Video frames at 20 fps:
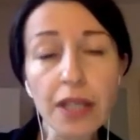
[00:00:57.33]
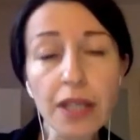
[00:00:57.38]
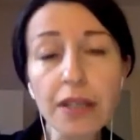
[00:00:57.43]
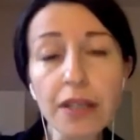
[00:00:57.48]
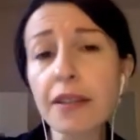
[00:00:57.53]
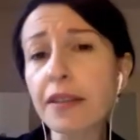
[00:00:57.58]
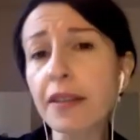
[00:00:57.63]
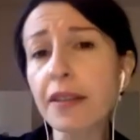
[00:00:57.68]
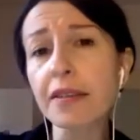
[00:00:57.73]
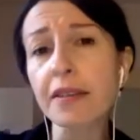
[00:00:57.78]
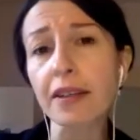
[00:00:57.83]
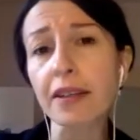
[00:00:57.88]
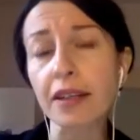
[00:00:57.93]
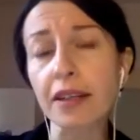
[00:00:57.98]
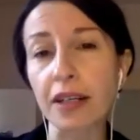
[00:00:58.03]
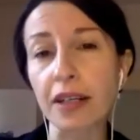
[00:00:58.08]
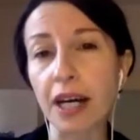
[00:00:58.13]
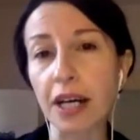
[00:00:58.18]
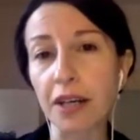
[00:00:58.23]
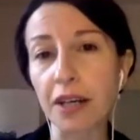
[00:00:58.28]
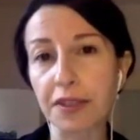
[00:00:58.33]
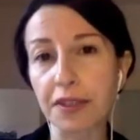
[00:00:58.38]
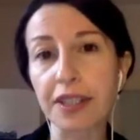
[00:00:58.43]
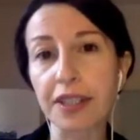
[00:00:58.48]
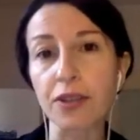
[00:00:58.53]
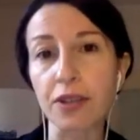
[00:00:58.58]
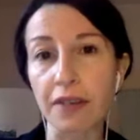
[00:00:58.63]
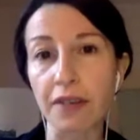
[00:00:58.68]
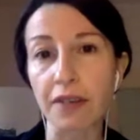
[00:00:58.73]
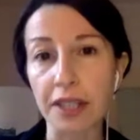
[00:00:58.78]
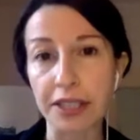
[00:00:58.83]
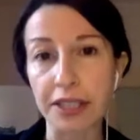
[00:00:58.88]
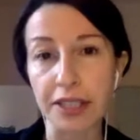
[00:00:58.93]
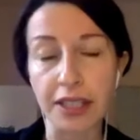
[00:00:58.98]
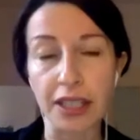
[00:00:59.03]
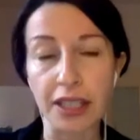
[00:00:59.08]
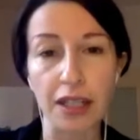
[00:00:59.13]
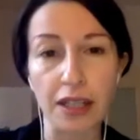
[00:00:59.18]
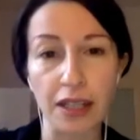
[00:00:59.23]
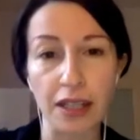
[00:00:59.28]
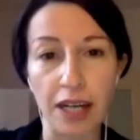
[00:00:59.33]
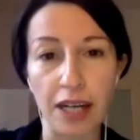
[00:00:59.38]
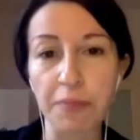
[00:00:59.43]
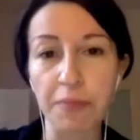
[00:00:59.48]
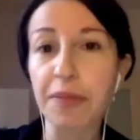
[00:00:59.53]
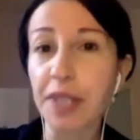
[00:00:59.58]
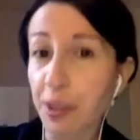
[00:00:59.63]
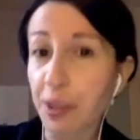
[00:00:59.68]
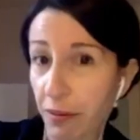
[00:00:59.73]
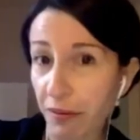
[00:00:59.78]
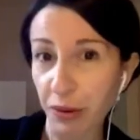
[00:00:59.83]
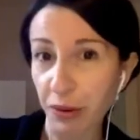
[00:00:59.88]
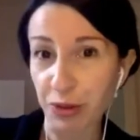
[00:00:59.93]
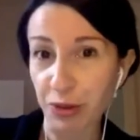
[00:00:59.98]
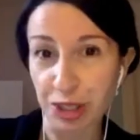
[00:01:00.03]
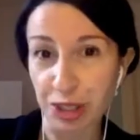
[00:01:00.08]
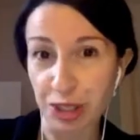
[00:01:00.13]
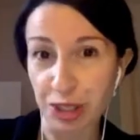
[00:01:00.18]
This is, I think, already a big project